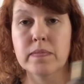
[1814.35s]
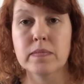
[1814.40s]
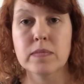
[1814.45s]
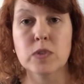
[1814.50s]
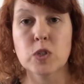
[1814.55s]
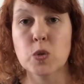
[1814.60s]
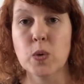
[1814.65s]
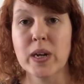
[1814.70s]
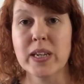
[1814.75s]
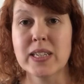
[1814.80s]

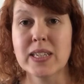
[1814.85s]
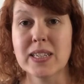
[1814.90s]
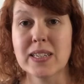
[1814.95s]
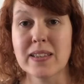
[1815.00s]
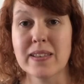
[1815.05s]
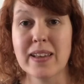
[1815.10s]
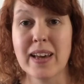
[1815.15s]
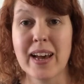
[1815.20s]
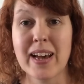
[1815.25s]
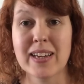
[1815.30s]
20 to
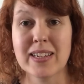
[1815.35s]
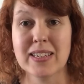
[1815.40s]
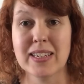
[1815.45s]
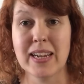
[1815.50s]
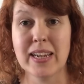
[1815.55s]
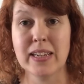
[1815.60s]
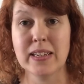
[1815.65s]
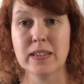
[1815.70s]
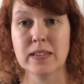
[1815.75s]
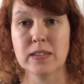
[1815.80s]

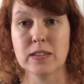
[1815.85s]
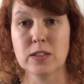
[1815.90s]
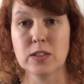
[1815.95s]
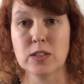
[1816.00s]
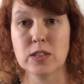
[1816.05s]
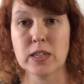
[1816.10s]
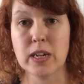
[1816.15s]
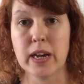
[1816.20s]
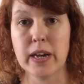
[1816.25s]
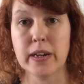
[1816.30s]
30,
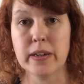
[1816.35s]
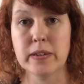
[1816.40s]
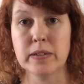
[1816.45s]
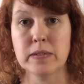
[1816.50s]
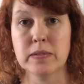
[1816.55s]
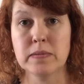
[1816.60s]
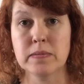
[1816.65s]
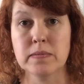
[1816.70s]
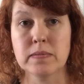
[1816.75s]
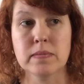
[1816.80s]
so
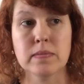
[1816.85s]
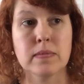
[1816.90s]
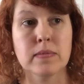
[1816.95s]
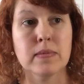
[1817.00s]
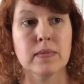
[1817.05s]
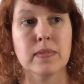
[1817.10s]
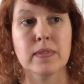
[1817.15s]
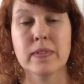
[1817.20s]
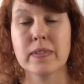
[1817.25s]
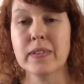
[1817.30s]

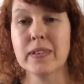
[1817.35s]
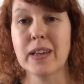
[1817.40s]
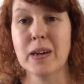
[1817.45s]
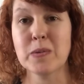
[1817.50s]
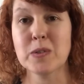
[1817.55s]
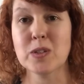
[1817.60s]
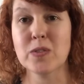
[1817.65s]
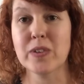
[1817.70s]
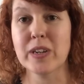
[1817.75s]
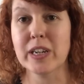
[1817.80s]
that
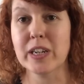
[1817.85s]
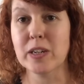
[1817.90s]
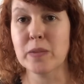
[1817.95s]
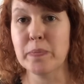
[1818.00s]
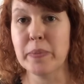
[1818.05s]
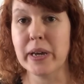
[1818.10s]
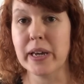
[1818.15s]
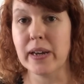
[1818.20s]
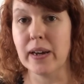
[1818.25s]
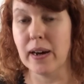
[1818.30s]
was a really good
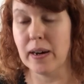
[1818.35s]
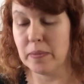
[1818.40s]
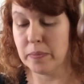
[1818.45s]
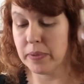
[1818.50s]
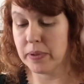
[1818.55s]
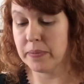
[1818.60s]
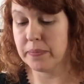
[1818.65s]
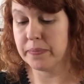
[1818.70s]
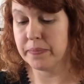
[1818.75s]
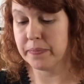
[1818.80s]
pickup.
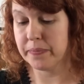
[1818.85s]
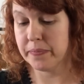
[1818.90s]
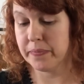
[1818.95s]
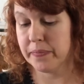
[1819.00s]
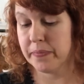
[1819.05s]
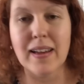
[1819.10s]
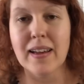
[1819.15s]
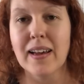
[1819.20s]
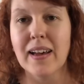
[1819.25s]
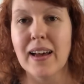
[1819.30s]

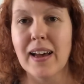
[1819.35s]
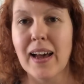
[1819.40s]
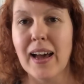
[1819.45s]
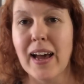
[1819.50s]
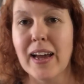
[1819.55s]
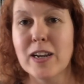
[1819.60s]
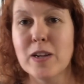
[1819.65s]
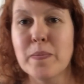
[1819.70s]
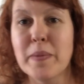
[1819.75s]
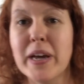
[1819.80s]

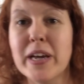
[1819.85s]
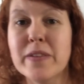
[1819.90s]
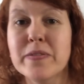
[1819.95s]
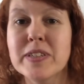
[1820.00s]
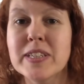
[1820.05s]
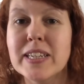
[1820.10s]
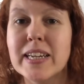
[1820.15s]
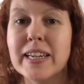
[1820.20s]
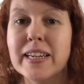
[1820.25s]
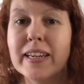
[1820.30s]
And you may have
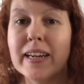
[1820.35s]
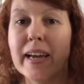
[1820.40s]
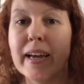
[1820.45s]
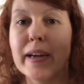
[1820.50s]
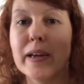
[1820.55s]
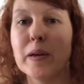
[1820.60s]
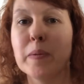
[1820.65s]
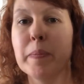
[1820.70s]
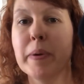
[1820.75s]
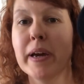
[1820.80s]
seen
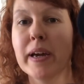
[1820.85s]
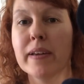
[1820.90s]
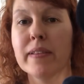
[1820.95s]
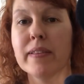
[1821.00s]
Nick pick